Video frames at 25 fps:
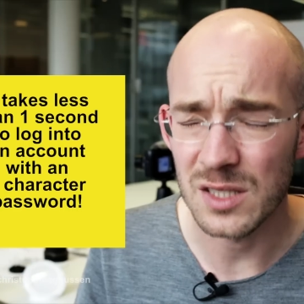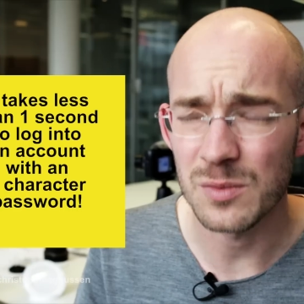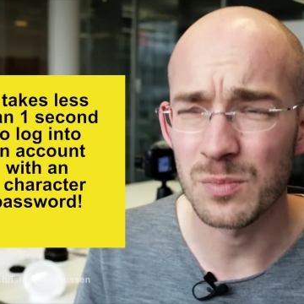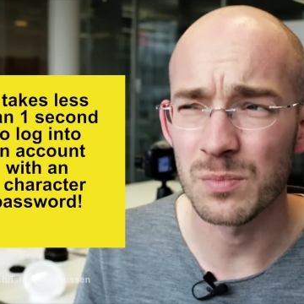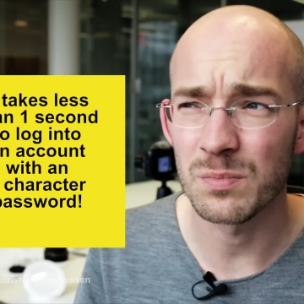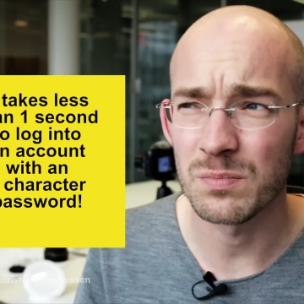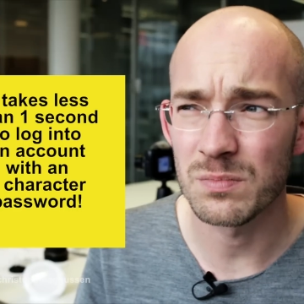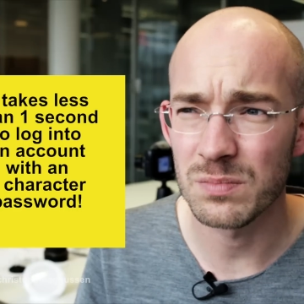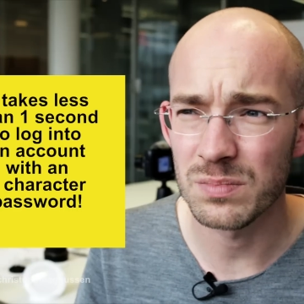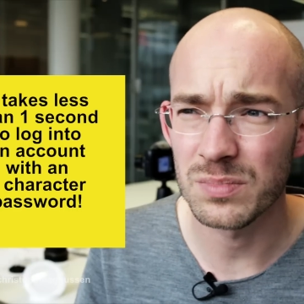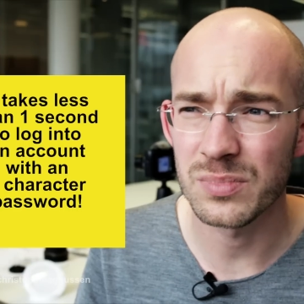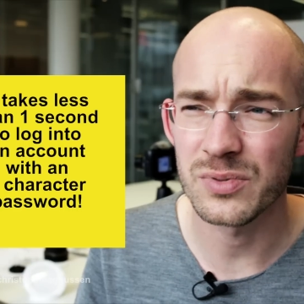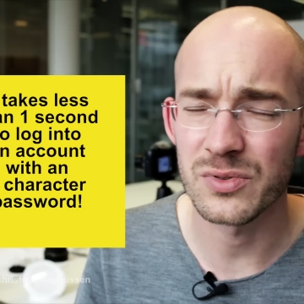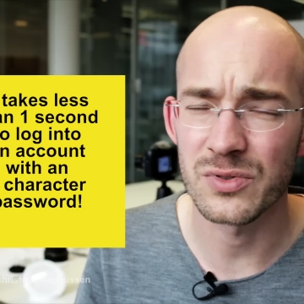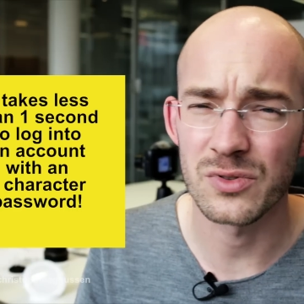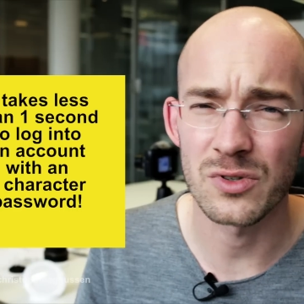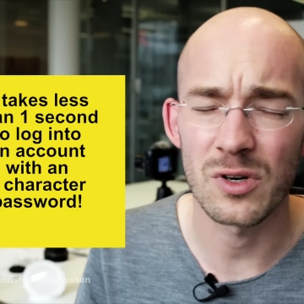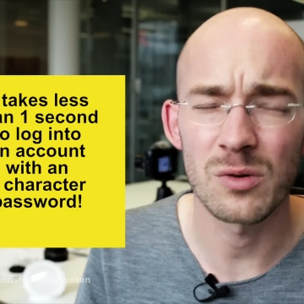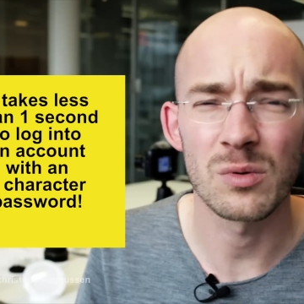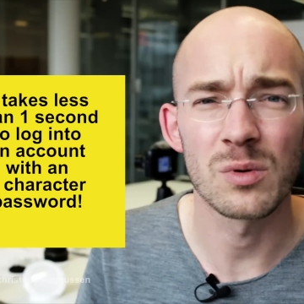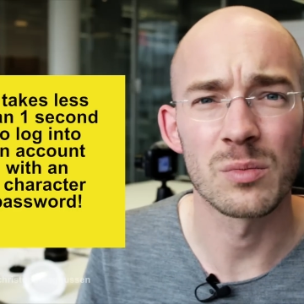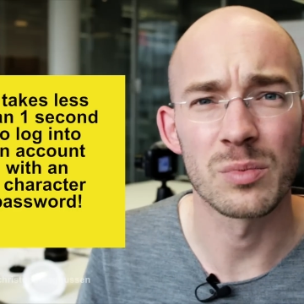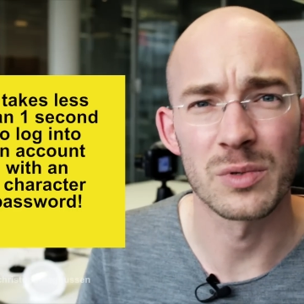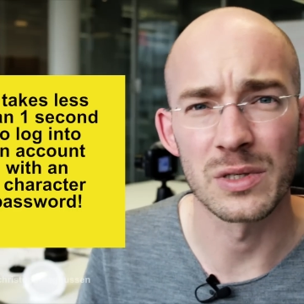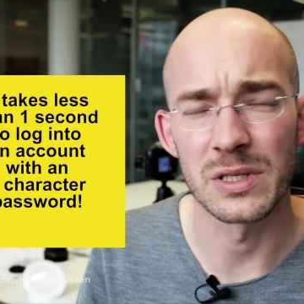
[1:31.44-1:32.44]
It's
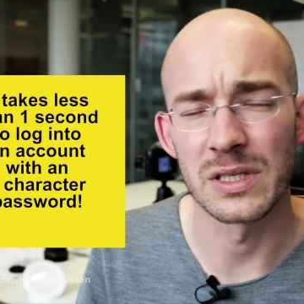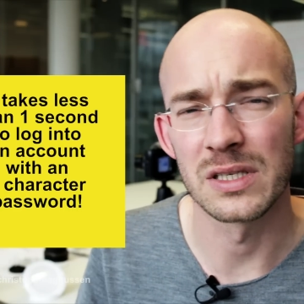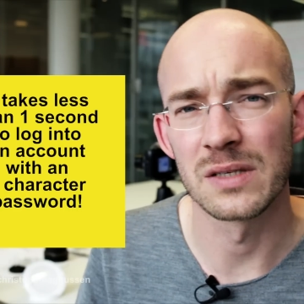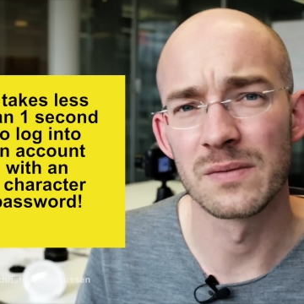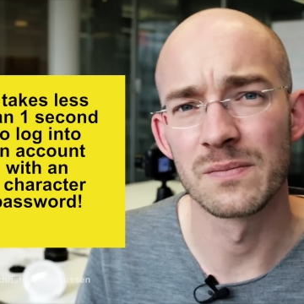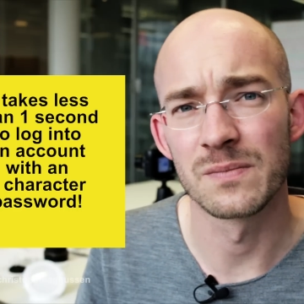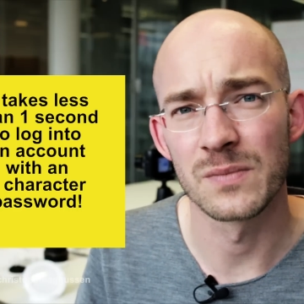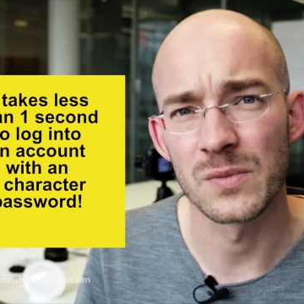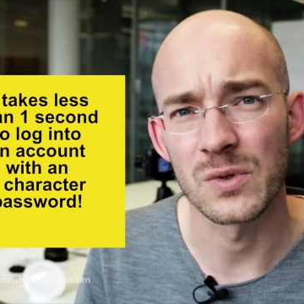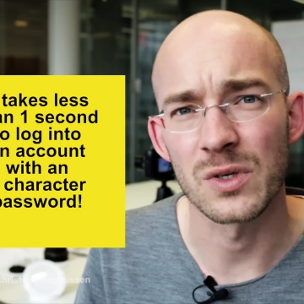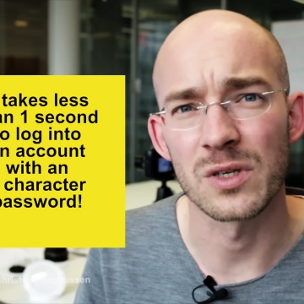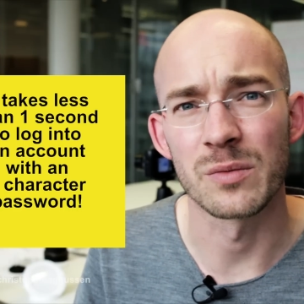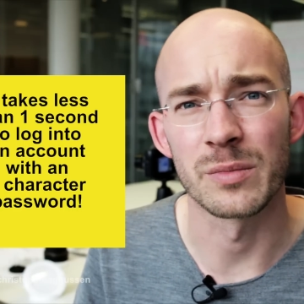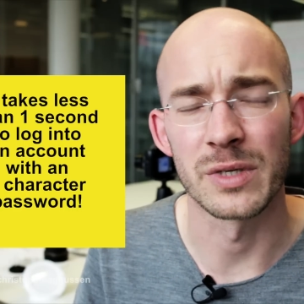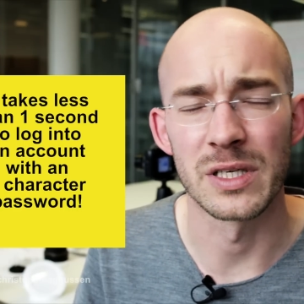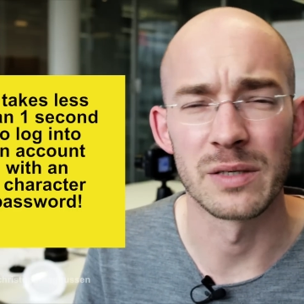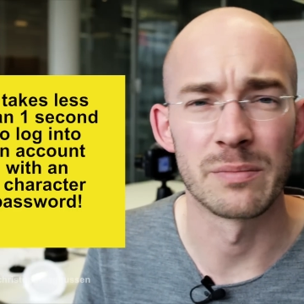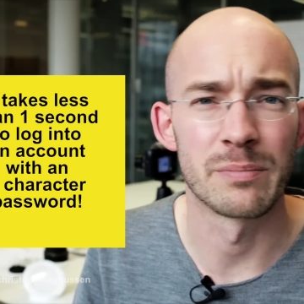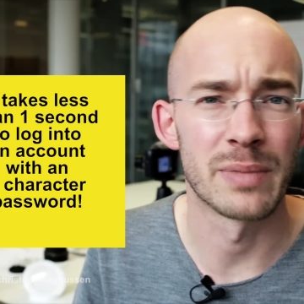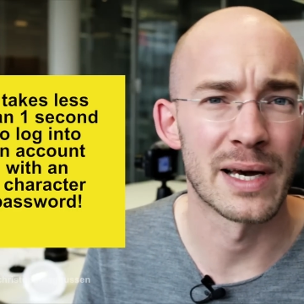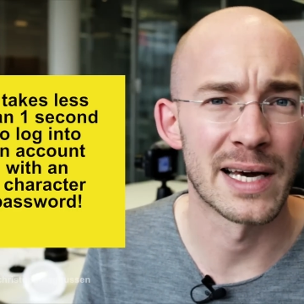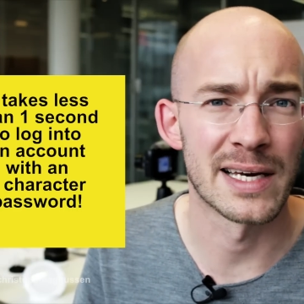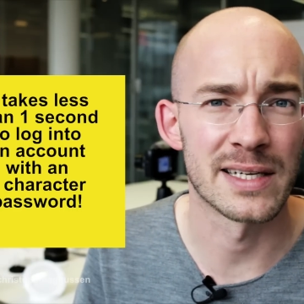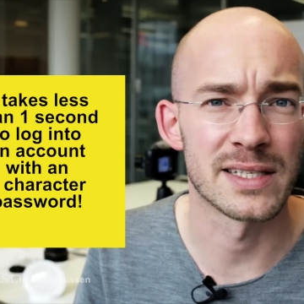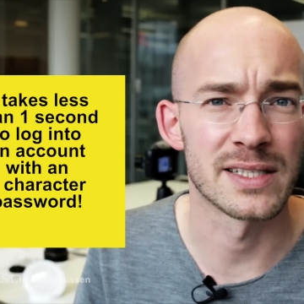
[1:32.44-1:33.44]
probably gonna be a
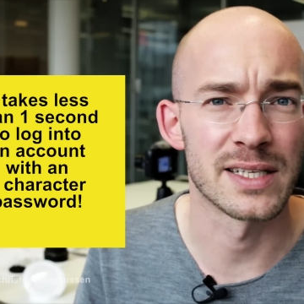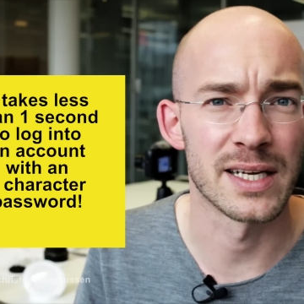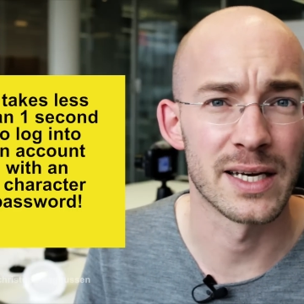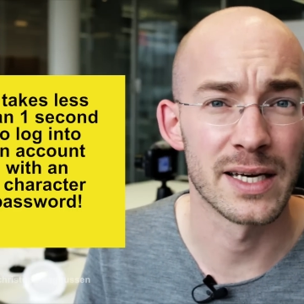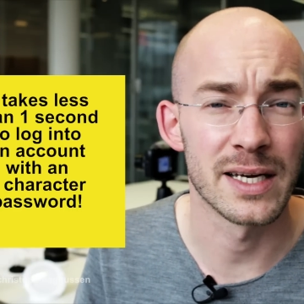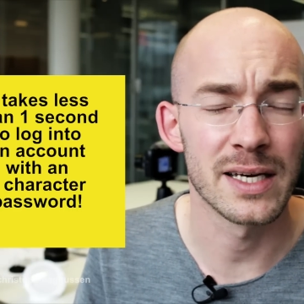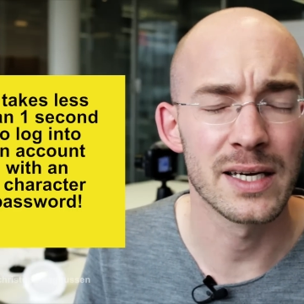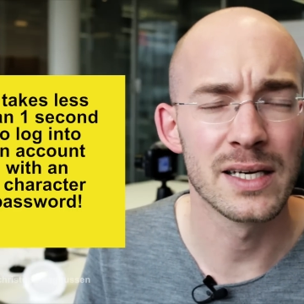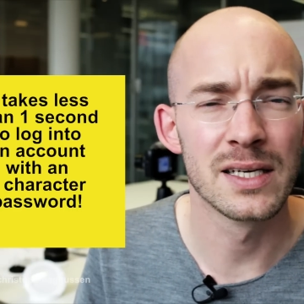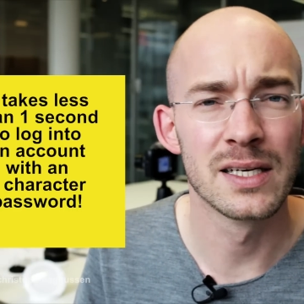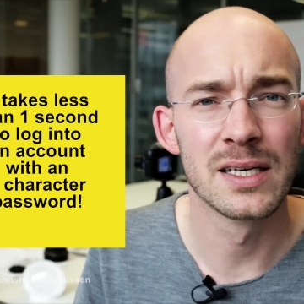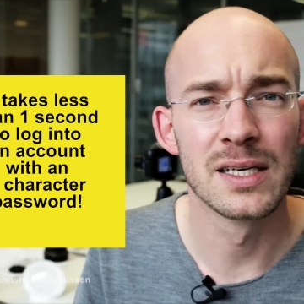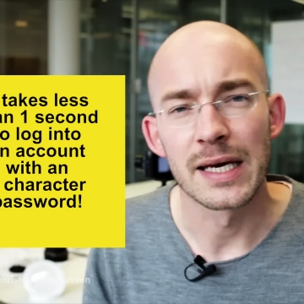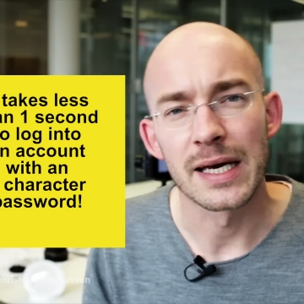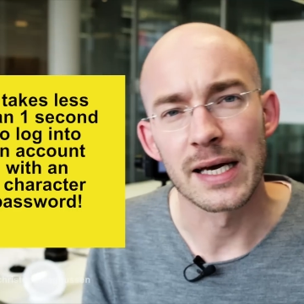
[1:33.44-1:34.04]
bad day.